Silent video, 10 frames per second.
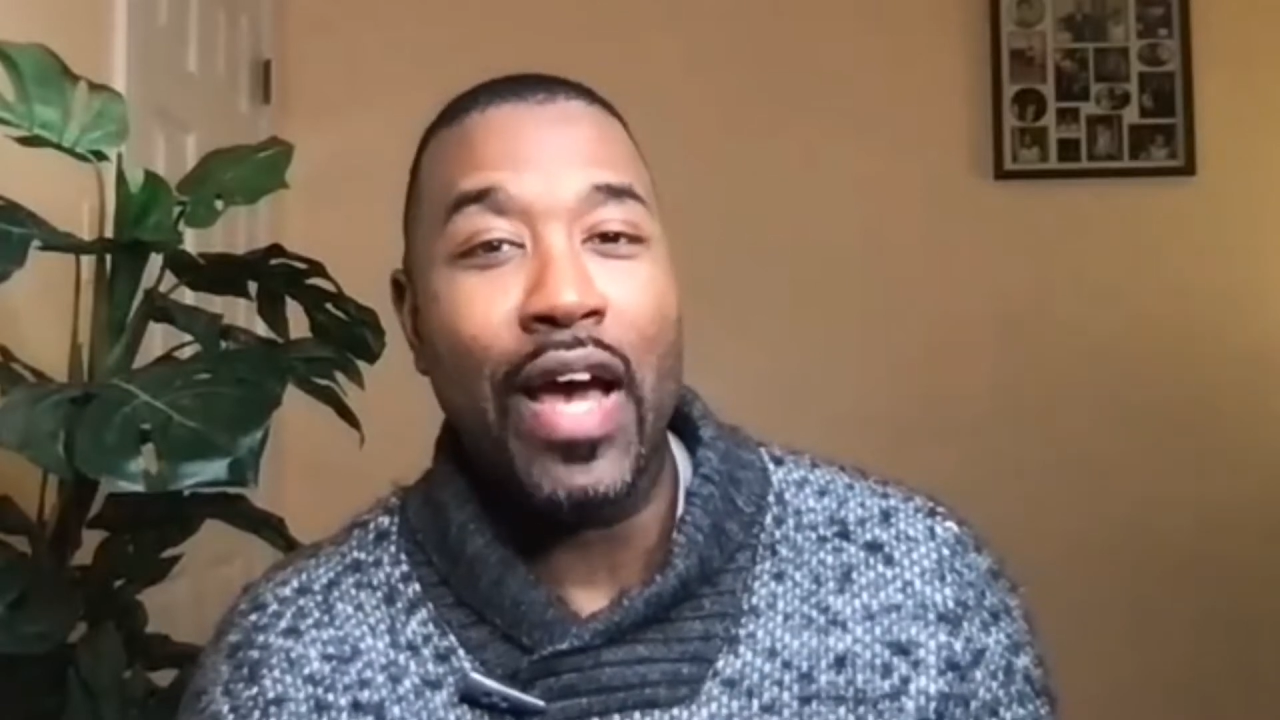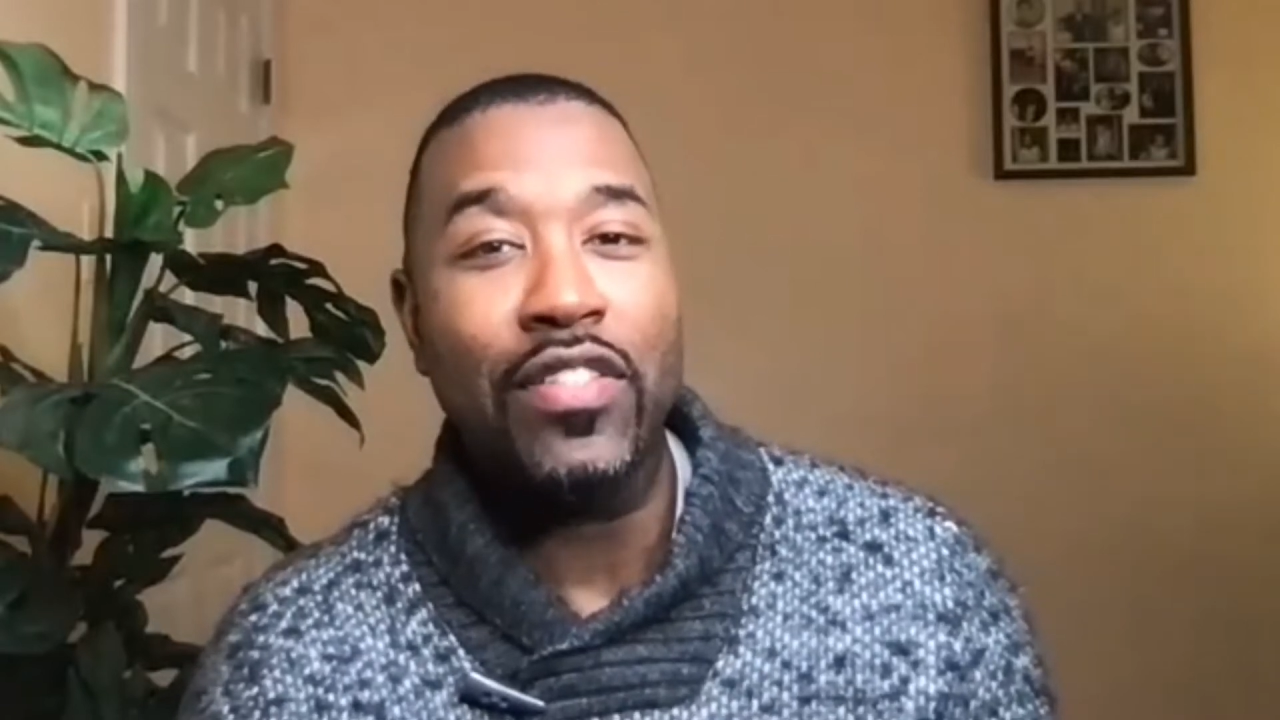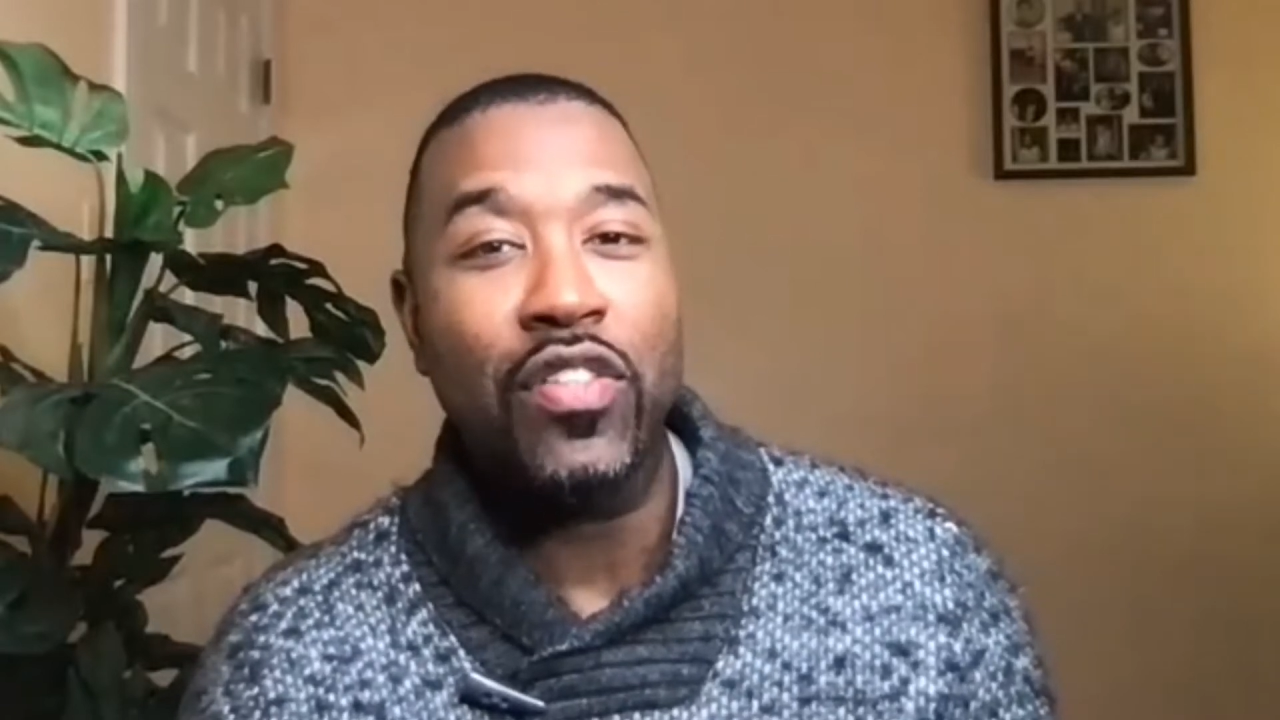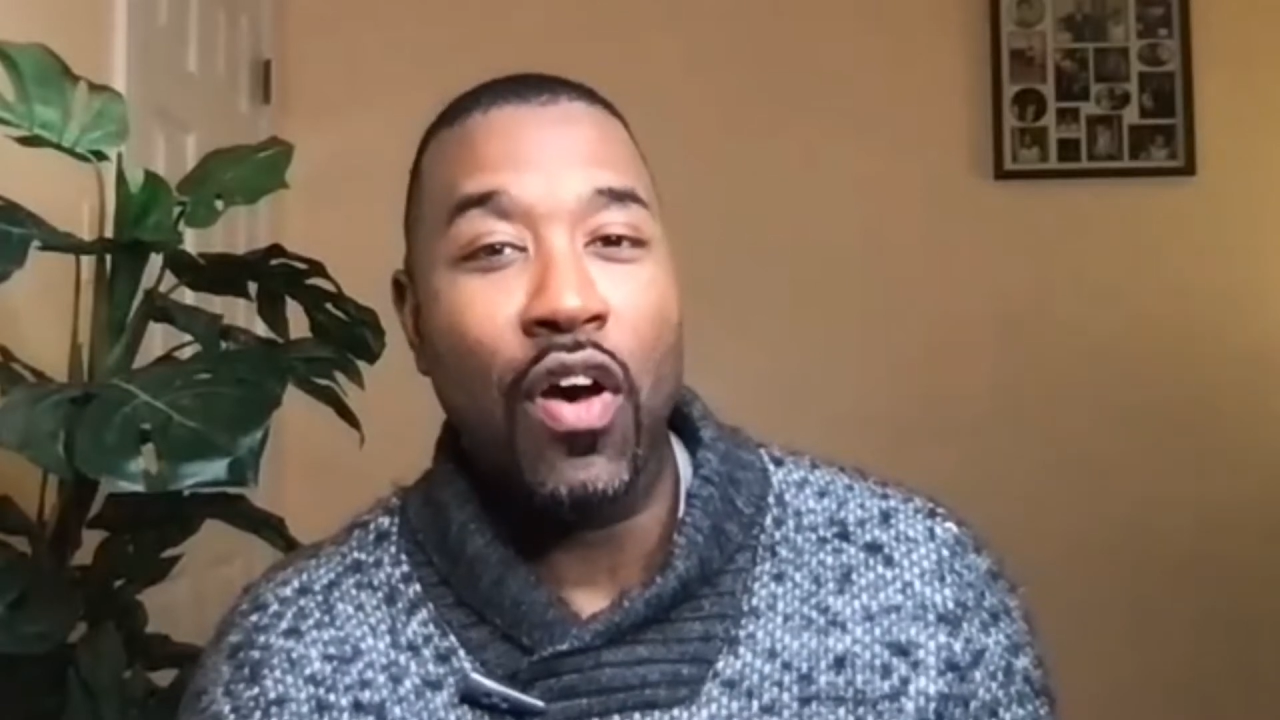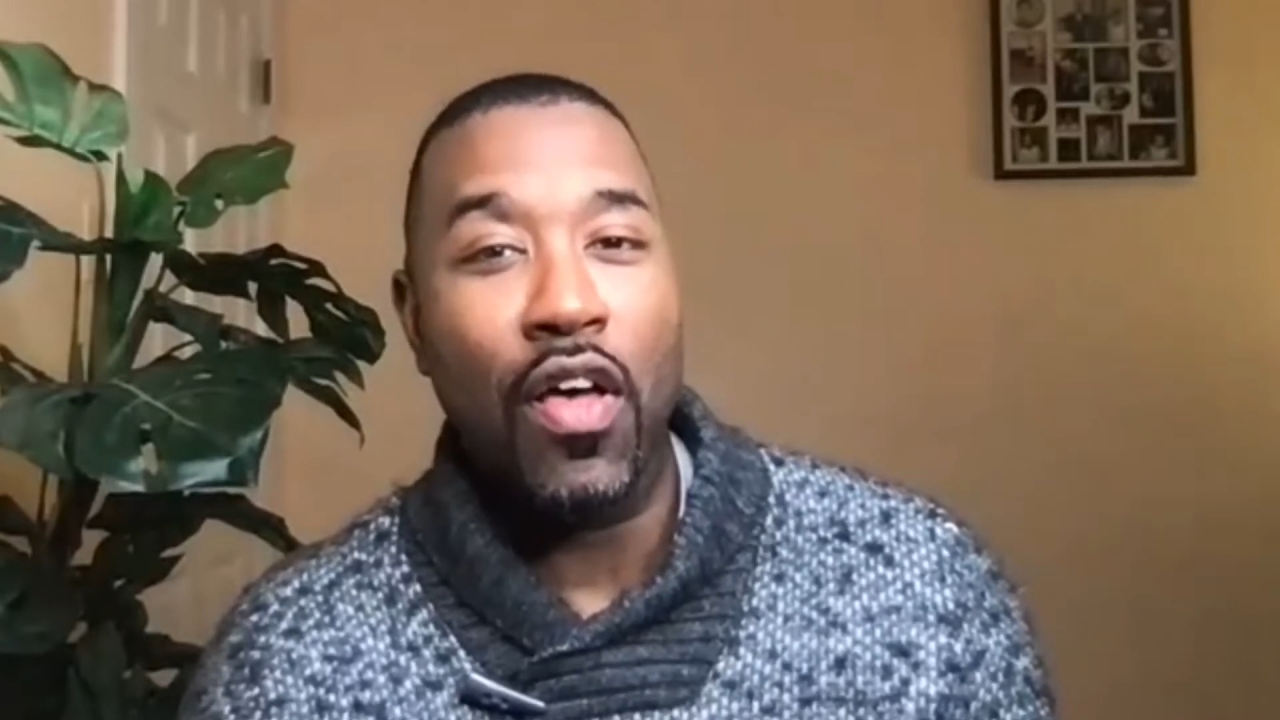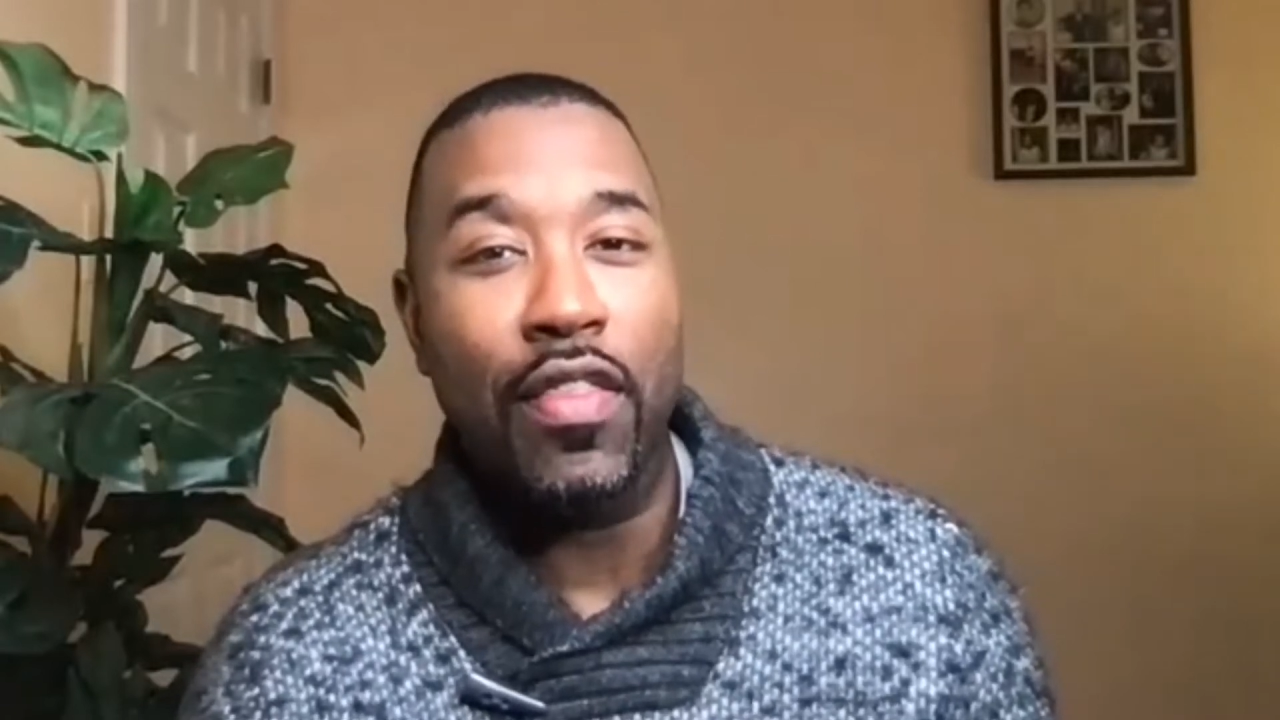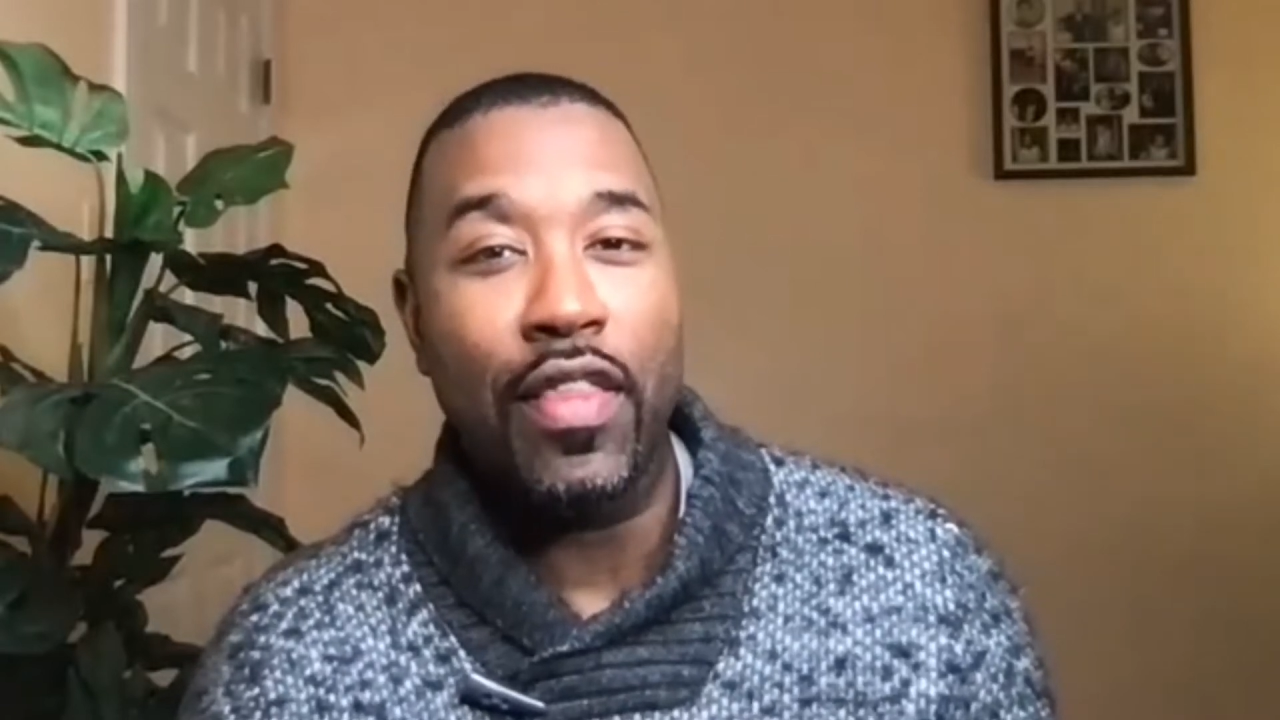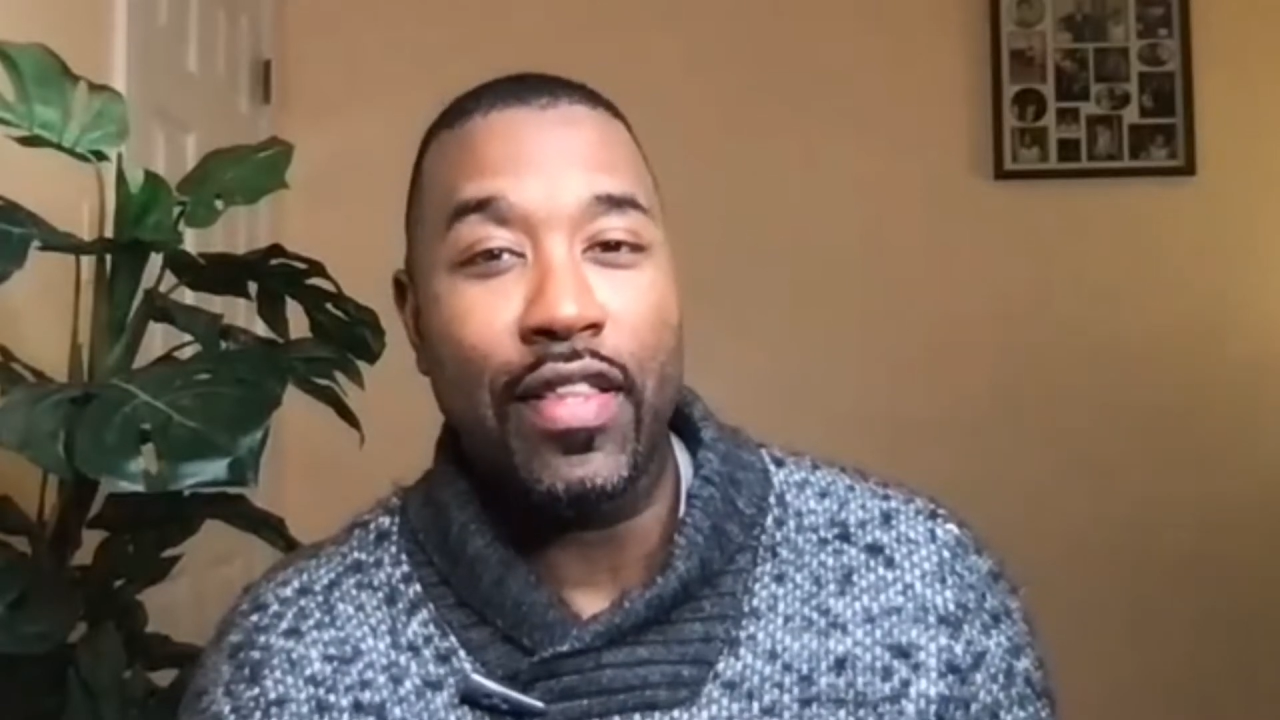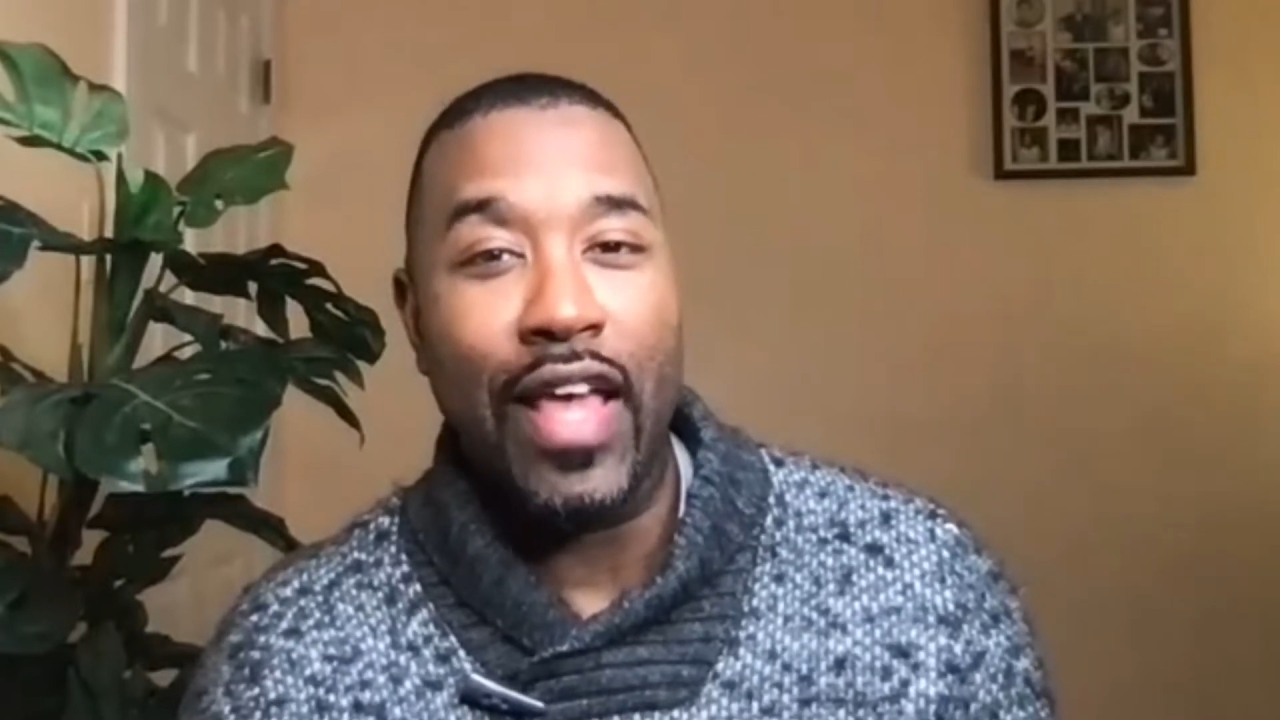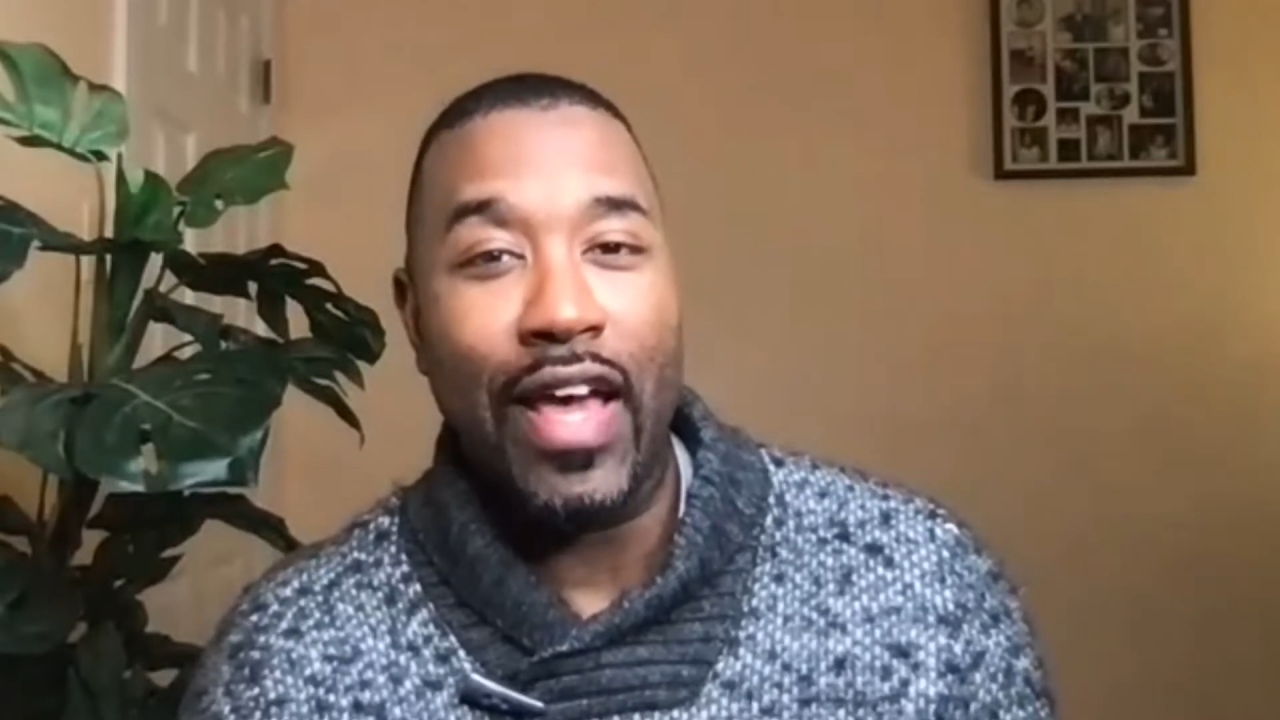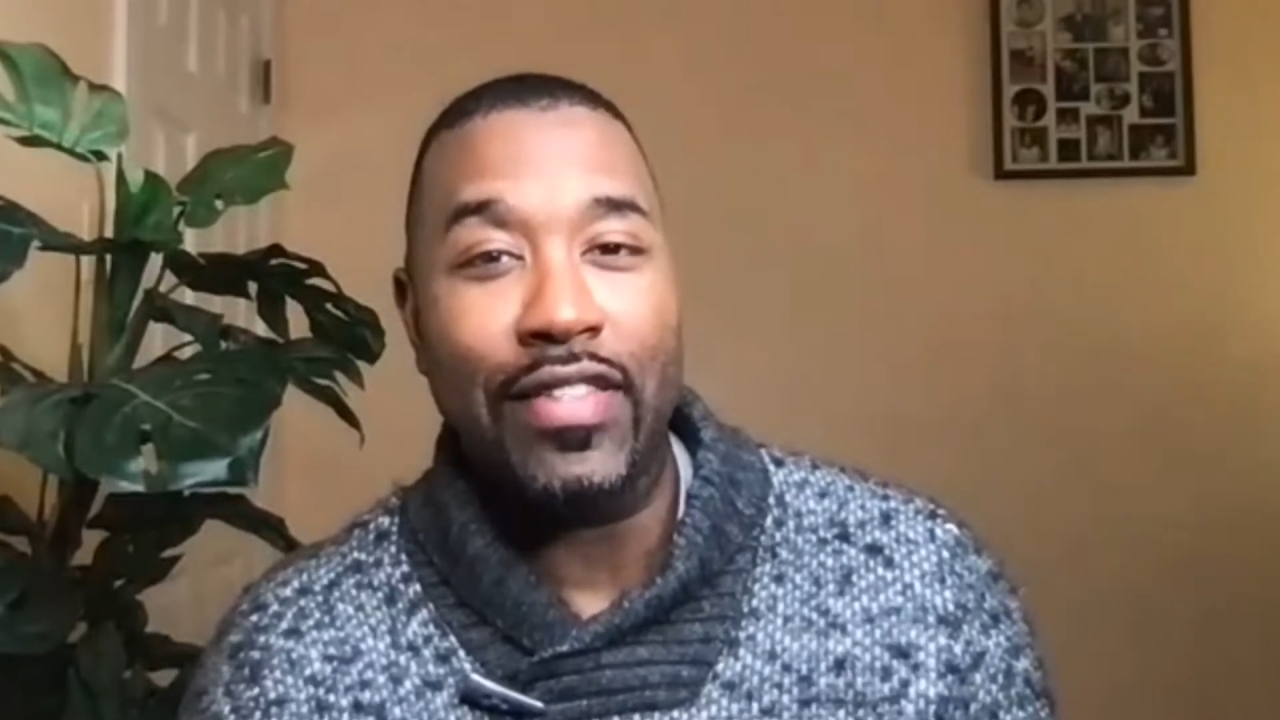saw that